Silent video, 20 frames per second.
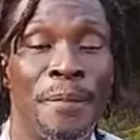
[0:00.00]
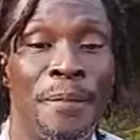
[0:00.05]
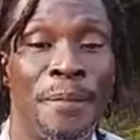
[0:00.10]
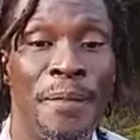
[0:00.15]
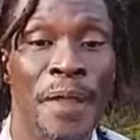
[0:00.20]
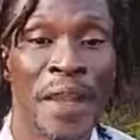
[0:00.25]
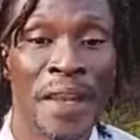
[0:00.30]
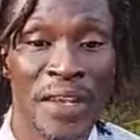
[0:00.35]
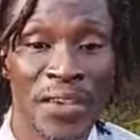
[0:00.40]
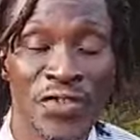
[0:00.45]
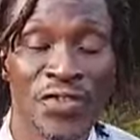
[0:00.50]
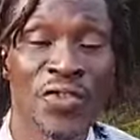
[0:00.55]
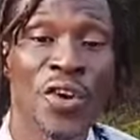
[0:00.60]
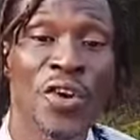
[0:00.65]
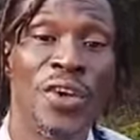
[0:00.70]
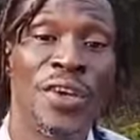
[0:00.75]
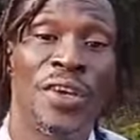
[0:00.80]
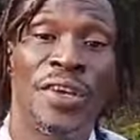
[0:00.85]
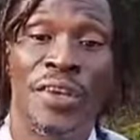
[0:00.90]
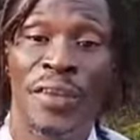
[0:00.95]
Then
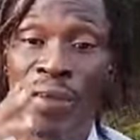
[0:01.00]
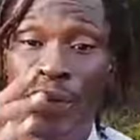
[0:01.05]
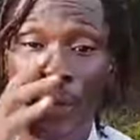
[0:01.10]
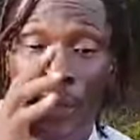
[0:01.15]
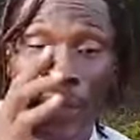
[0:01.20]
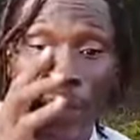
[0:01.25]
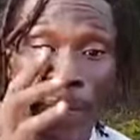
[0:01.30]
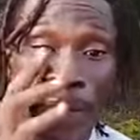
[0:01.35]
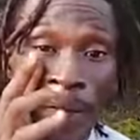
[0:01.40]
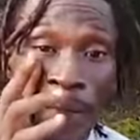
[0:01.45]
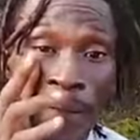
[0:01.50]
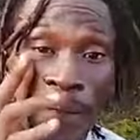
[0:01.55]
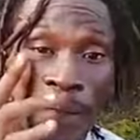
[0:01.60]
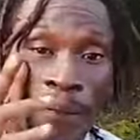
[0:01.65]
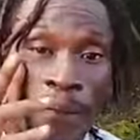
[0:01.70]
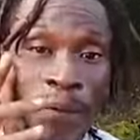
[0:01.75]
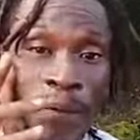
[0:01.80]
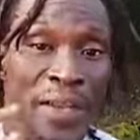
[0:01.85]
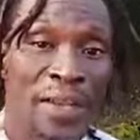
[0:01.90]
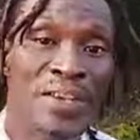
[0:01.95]
destroy
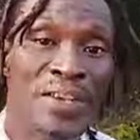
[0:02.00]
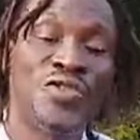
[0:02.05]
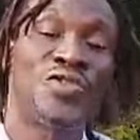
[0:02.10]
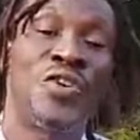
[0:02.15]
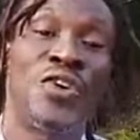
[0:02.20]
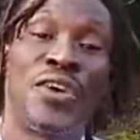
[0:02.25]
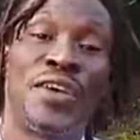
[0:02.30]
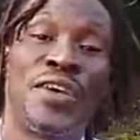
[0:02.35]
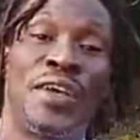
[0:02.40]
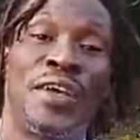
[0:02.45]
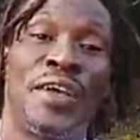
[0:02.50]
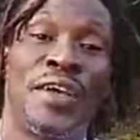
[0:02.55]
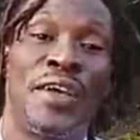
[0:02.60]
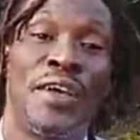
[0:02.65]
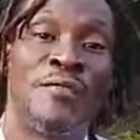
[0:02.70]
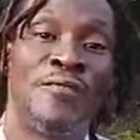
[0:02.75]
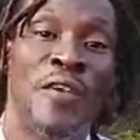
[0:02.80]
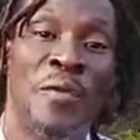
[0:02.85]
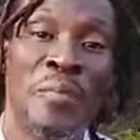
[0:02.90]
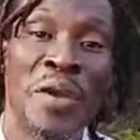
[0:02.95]
then destroy.
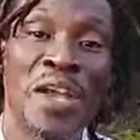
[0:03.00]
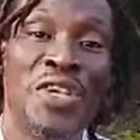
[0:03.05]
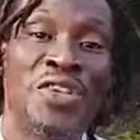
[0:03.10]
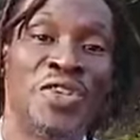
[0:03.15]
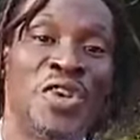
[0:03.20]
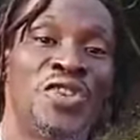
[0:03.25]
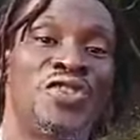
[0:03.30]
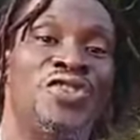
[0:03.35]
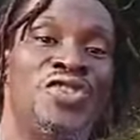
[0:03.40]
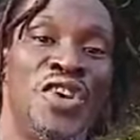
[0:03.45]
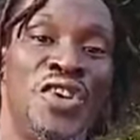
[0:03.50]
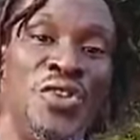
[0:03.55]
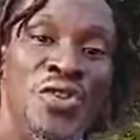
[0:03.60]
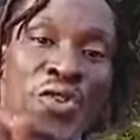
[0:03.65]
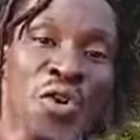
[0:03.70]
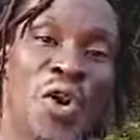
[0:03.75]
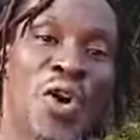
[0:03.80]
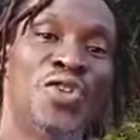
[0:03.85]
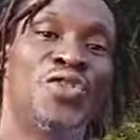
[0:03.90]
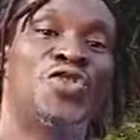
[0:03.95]
But make sure, say, your
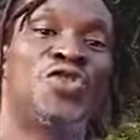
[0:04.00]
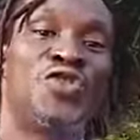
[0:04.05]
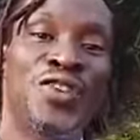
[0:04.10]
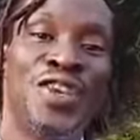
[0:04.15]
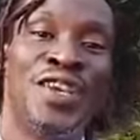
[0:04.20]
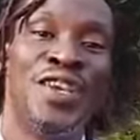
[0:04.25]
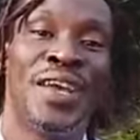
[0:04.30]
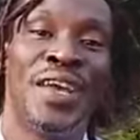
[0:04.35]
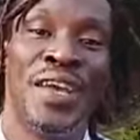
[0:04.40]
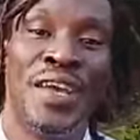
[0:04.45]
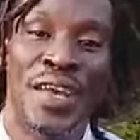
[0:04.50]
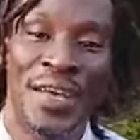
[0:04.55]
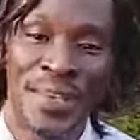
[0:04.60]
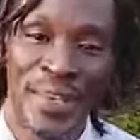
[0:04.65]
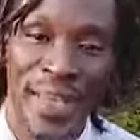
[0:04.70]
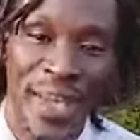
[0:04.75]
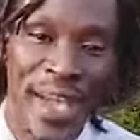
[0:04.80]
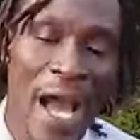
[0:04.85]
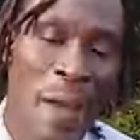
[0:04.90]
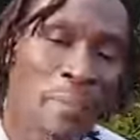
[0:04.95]
country
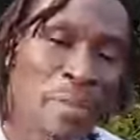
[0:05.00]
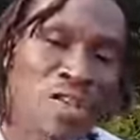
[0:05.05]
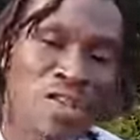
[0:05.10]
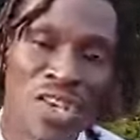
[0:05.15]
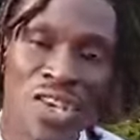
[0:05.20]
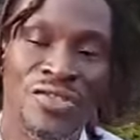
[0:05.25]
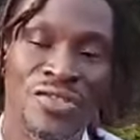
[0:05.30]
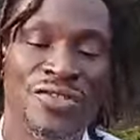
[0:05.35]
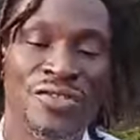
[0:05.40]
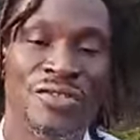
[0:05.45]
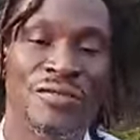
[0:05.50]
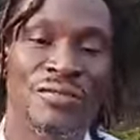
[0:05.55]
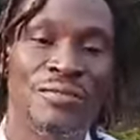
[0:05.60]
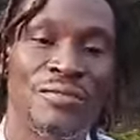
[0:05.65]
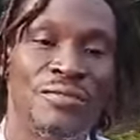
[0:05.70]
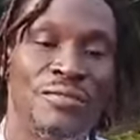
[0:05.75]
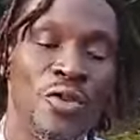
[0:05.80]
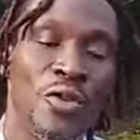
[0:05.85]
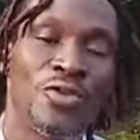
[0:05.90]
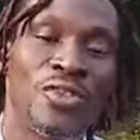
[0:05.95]
decapitate
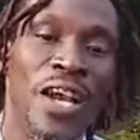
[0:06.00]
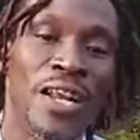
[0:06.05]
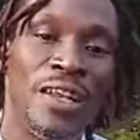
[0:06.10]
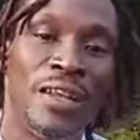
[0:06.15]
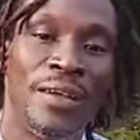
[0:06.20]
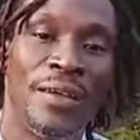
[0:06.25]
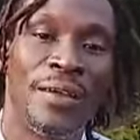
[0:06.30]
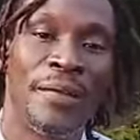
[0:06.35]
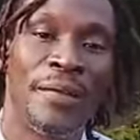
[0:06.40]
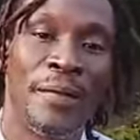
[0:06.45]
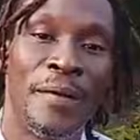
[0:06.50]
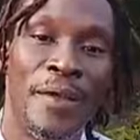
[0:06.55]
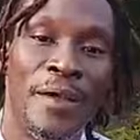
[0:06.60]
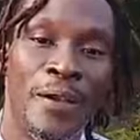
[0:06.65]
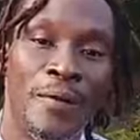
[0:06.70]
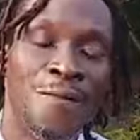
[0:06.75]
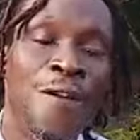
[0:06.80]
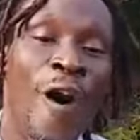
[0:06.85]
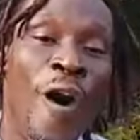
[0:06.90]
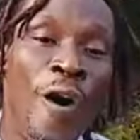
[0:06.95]
totally,
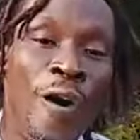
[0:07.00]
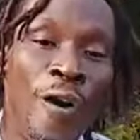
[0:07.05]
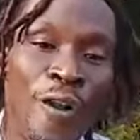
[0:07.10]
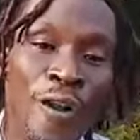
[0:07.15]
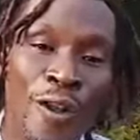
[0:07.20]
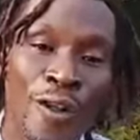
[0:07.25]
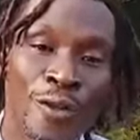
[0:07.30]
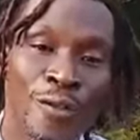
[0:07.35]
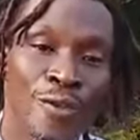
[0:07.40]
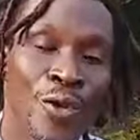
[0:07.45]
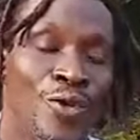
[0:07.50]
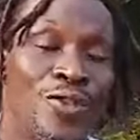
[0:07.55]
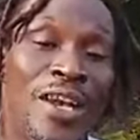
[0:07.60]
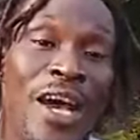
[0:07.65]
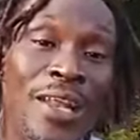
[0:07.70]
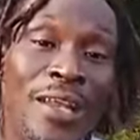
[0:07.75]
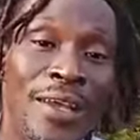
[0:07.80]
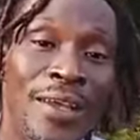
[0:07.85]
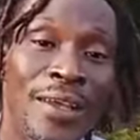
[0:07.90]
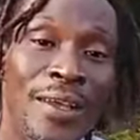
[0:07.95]
fall
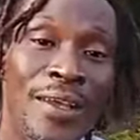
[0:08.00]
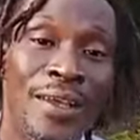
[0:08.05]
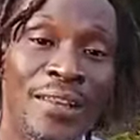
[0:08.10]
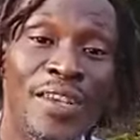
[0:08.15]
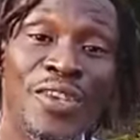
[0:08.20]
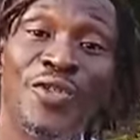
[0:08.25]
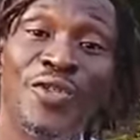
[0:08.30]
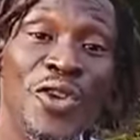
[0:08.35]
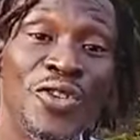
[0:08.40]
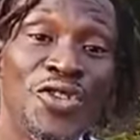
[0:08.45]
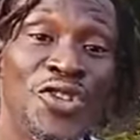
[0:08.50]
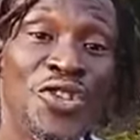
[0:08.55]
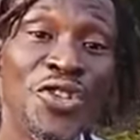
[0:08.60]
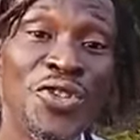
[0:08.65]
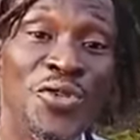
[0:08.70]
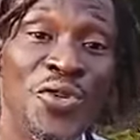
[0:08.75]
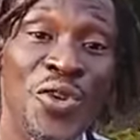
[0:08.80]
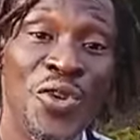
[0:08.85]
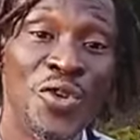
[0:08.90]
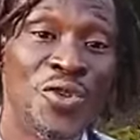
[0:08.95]
totally,
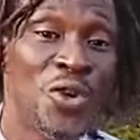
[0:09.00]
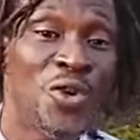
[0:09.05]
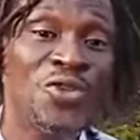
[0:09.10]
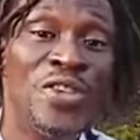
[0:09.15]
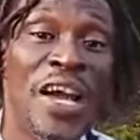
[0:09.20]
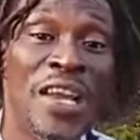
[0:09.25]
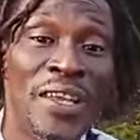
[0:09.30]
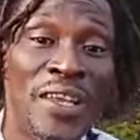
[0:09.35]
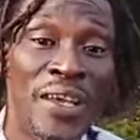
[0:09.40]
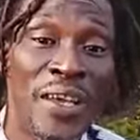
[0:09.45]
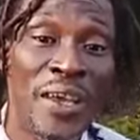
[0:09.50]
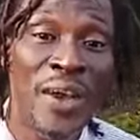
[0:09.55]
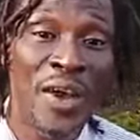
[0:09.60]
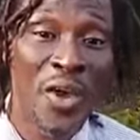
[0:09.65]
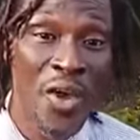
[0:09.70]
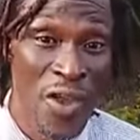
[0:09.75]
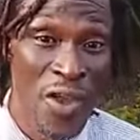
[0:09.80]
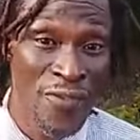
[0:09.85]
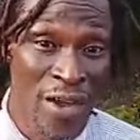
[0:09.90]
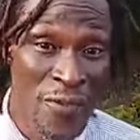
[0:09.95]
discontinue totally.
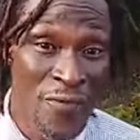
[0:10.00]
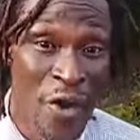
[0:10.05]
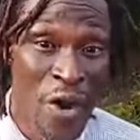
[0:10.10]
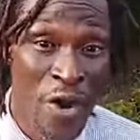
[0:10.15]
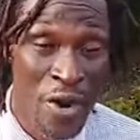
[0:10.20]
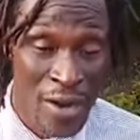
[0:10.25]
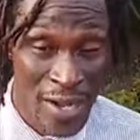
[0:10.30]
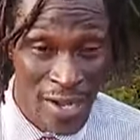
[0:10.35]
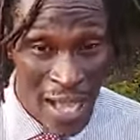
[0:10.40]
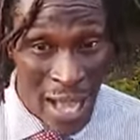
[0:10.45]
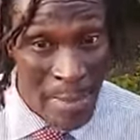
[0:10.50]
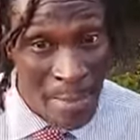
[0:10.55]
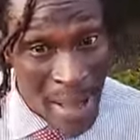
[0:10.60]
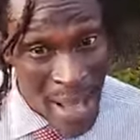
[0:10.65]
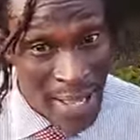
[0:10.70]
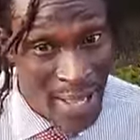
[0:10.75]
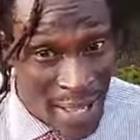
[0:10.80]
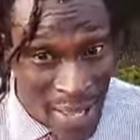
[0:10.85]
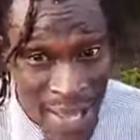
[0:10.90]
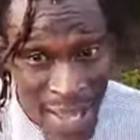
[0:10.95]
Or if you go for come
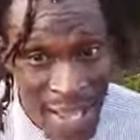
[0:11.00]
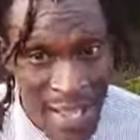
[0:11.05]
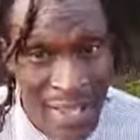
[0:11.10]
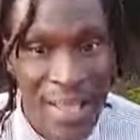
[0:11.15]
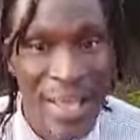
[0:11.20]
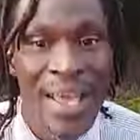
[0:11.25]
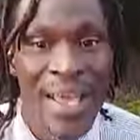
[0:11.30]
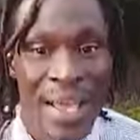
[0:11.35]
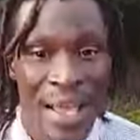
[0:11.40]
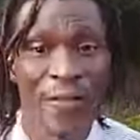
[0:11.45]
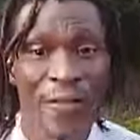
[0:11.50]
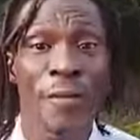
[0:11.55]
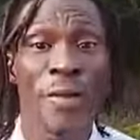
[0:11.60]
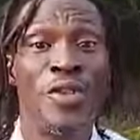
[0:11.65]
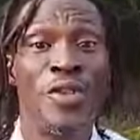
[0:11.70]
back again, you go for be